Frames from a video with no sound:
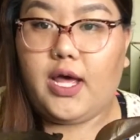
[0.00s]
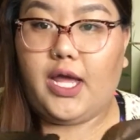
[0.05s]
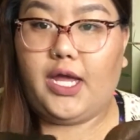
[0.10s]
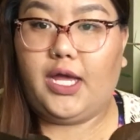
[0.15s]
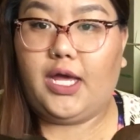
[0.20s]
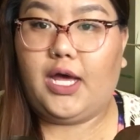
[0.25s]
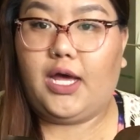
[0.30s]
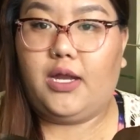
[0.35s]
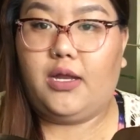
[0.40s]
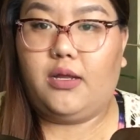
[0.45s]
I
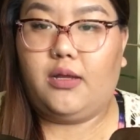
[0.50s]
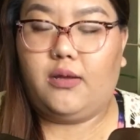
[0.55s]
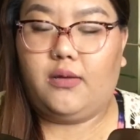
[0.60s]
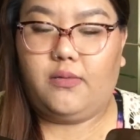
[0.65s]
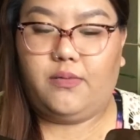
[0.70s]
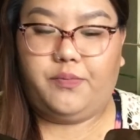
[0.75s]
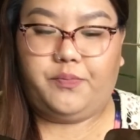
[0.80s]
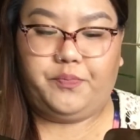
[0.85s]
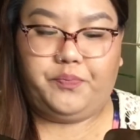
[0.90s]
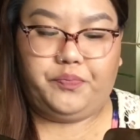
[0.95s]
got
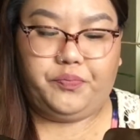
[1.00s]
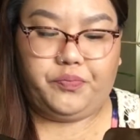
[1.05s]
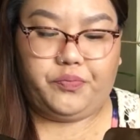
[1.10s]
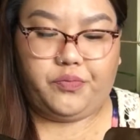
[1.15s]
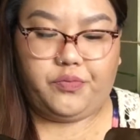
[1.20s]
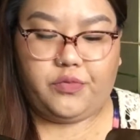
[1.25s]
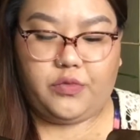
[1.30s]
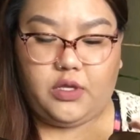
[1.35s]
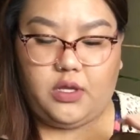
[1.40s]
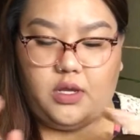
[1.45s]
him,
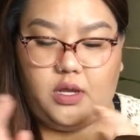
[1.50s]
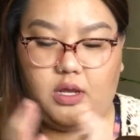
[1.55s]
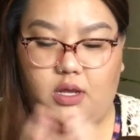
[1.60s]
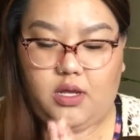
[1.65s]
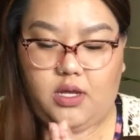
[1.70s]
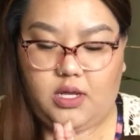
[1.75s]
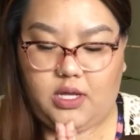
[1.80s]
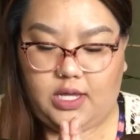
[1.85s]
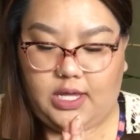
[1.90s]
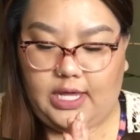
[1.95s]

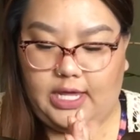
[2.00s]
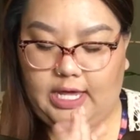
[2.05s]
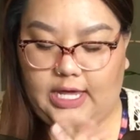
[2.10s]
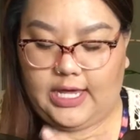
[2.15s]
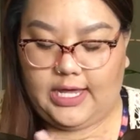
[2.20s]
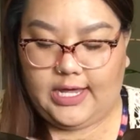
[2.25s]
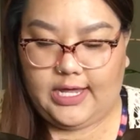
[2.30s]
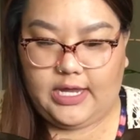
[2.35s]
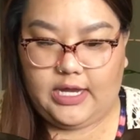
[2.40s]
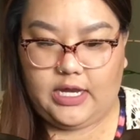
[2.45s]

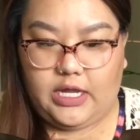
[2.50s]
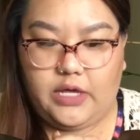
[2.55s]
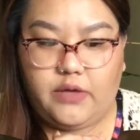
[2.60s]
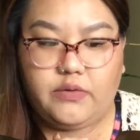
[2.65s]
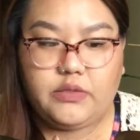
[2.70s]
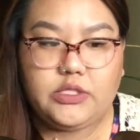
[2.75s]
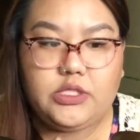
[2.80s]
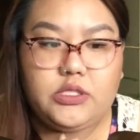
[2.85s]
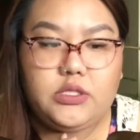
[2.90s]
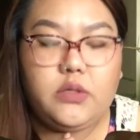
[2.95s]
and he
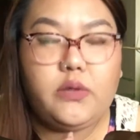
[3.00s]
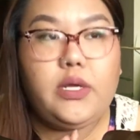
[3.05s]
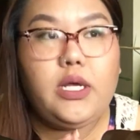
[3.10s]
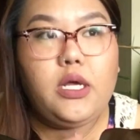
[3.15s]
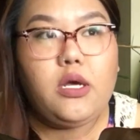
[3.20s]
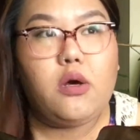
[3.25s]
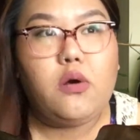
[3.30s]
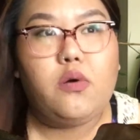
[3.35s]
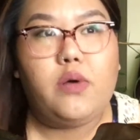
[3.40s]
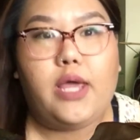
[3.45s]
was
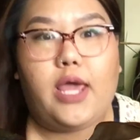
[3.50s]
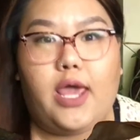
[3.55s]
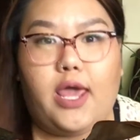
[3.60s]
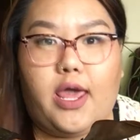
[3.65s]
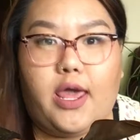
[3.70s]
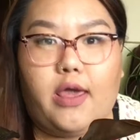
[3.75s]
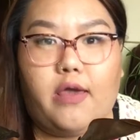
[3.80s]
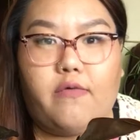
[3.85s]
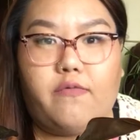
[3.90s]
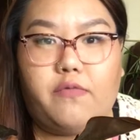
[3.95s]
doing
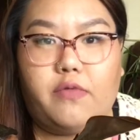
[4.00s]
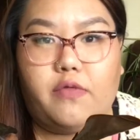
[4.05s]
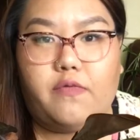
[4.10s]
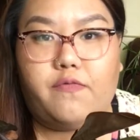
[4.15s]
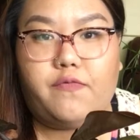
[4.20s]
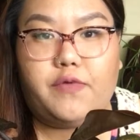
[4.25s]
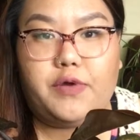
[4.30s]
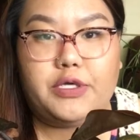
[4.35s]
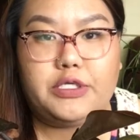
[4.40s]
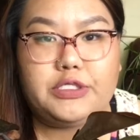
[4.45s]
okay for the
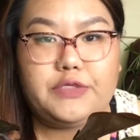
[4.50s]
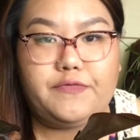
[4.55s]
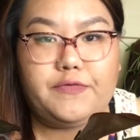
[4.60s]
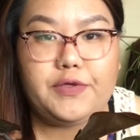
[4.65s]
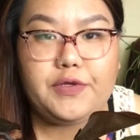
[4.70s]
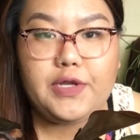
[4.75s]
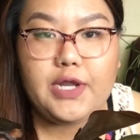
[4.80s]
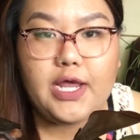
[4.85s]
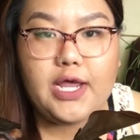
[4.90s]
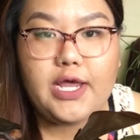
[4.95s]
first
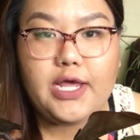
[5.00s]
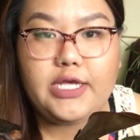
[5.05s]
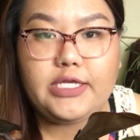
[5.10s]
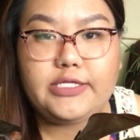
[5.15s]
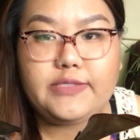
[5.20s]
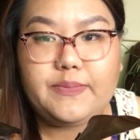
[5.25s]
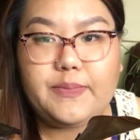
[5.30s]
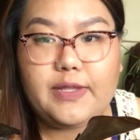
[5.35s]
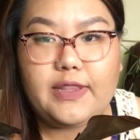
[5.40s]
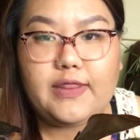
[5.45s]
few
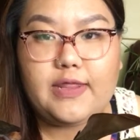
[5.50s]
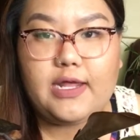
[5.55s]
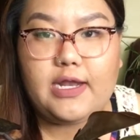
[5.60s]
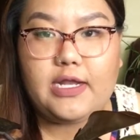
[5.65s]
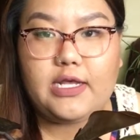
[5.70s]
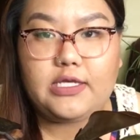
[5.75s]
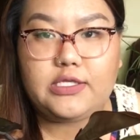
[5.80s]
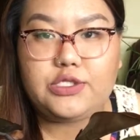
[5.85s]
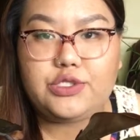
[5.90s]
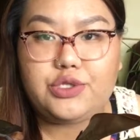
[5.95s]
days, but then
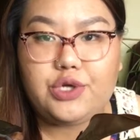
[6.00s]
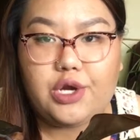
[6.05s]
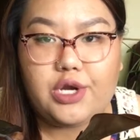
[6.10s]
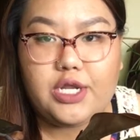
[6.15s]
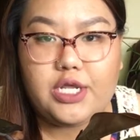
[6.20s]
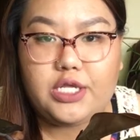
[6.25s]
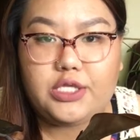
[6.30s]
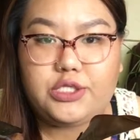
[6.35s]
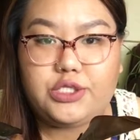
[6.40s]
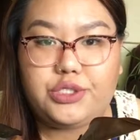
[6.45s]
he
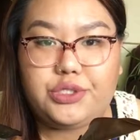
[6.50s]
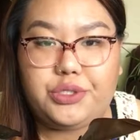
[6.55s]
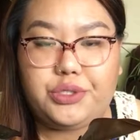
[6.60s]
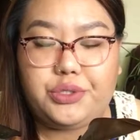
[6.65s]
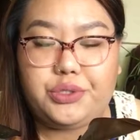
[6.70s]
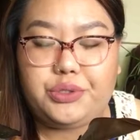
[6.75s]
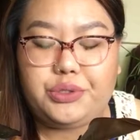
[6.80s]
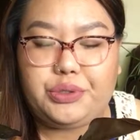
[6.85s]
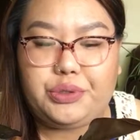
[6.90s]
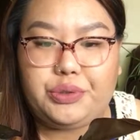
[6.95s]
started
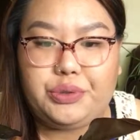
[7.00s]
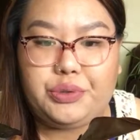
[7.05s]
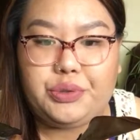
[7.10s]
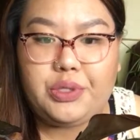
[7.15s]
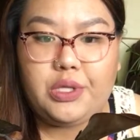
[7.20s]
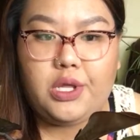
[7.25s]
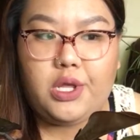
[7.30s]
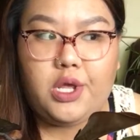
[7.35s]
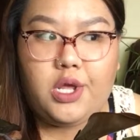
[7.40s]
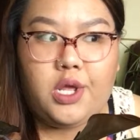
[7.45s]
to
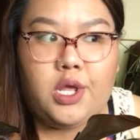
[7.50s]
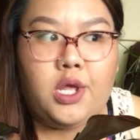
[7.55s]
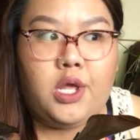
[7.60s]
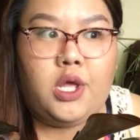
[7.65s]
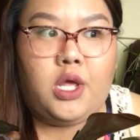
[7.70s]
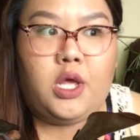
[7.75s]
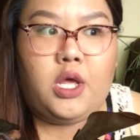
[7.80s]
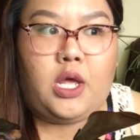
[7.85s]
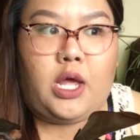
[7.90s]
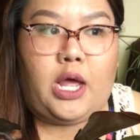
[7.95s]

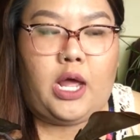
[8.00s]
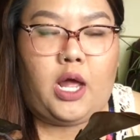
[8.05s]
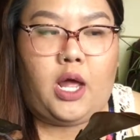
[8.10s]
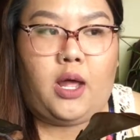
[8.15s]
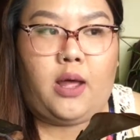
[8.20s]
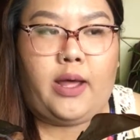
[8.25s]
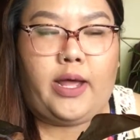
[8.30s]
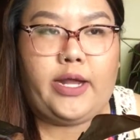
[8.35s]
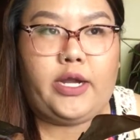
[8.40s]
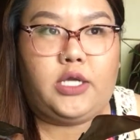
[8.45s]

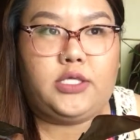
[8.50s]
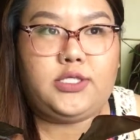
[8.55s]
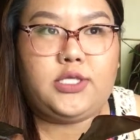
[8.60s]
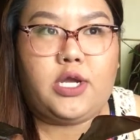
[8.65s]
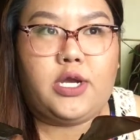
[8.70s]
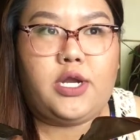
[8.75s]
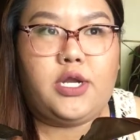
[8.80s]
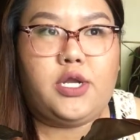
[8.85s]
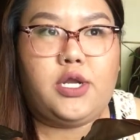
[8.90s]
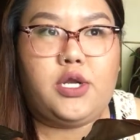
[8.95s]
I
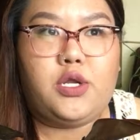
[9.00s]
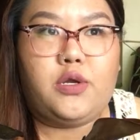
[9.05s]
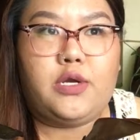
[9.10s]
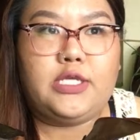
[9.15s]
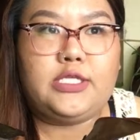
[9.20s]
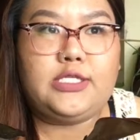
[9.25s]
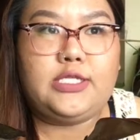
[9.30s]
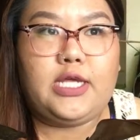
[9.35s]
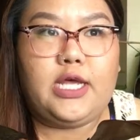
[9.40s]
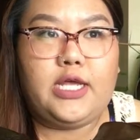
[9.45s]
started to
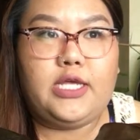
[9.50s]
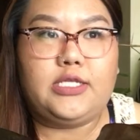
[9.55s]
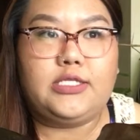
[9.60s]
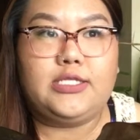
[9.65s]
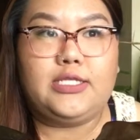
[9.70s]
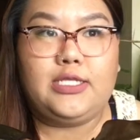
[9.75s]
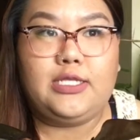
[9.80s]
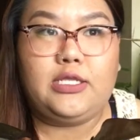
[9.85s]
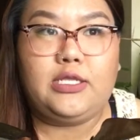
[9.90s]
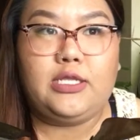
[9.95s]
notice that
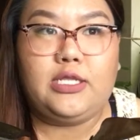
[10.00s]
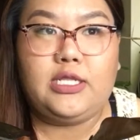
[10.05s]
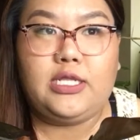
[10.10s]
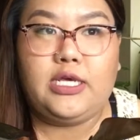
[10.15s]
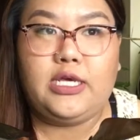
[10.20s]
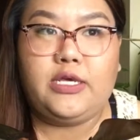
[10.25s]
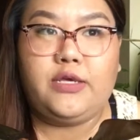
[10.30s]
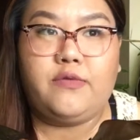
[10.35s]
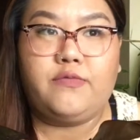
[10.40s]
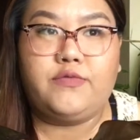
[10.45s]
his
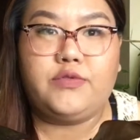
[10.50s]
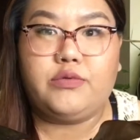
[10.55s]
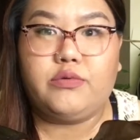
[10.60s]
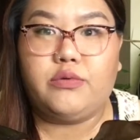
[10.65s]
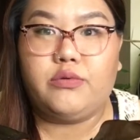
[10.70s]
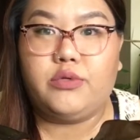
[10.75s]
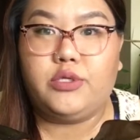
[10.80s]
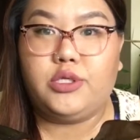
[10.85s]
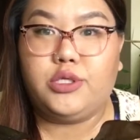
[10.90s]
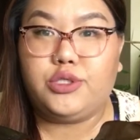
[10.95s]
leaves were
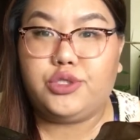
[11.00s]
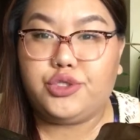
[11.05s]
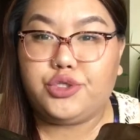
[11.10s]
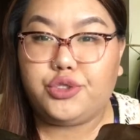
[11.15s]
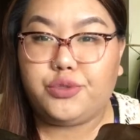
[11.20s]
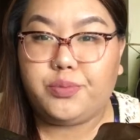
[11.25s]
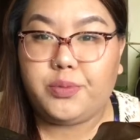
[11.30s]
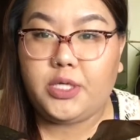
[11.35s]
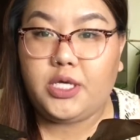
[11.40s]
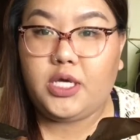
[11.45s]
really
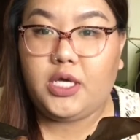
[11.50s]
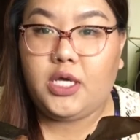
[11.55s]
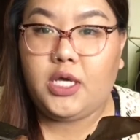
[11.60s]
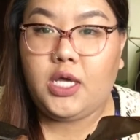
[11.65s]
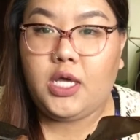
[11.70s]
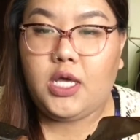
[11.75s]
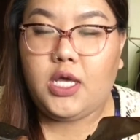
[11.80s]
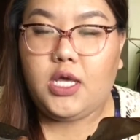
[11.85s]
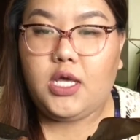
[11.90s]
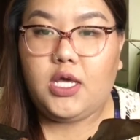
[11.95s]
droopy
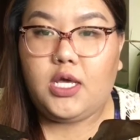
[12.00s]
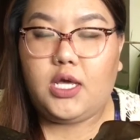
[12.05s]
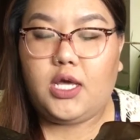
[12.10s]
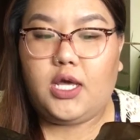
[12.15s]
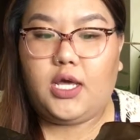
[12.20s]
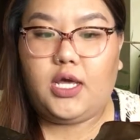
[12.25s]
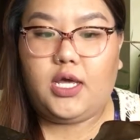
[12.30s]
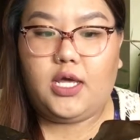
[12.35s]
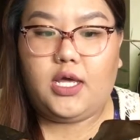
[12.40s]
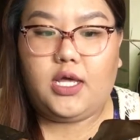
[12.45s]

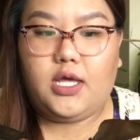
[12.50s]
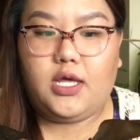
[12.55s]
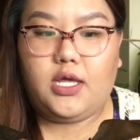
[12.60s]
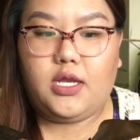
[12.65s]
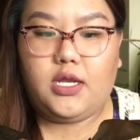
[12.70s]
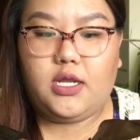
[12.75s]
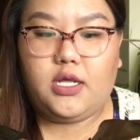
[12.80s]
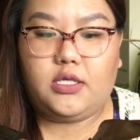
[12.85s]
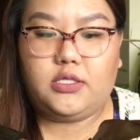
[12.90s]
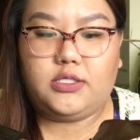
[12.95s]

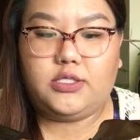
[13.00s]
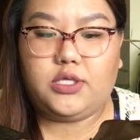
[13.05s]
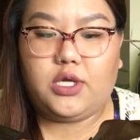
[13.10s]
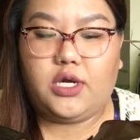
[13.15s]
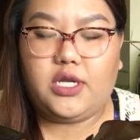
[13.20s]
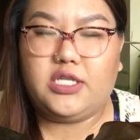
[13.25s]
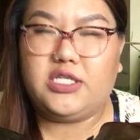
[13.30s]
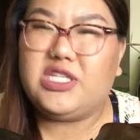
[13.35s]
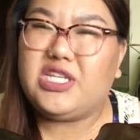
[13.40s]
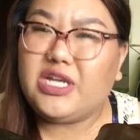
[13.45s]
and
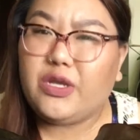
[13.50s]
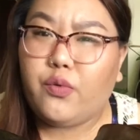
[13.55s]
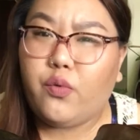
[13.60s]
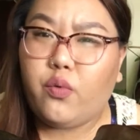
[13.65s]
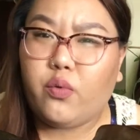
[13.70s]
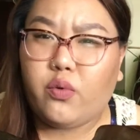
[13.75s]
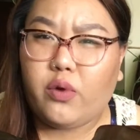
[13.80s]
starting to